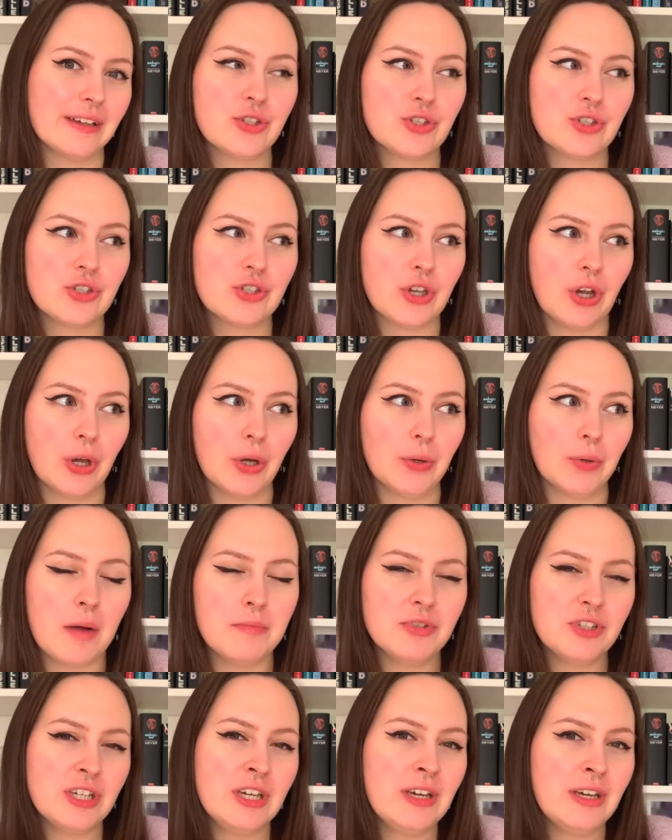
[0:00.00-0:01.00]
So I'm
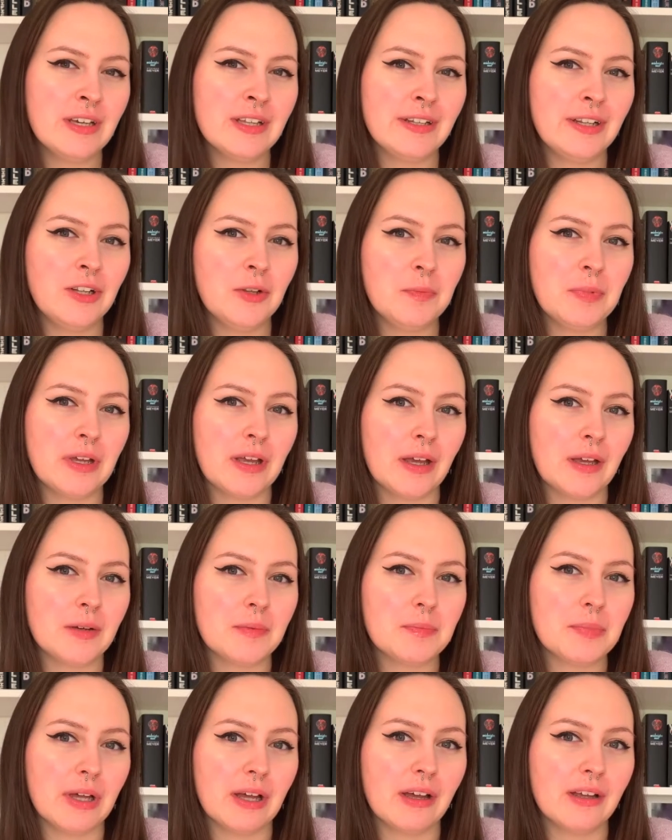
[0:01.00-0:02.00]
cheating a little bit,
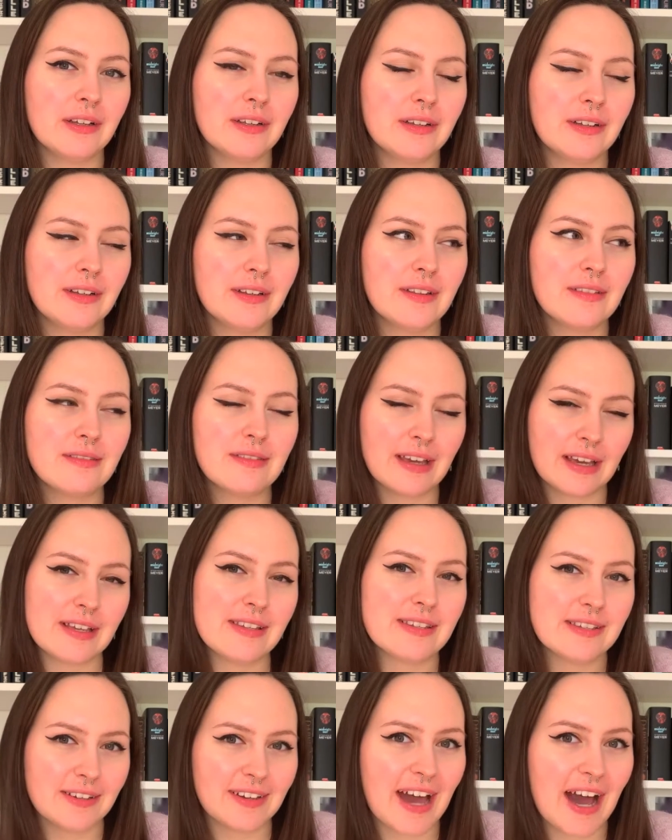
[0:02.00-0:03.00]
but they can still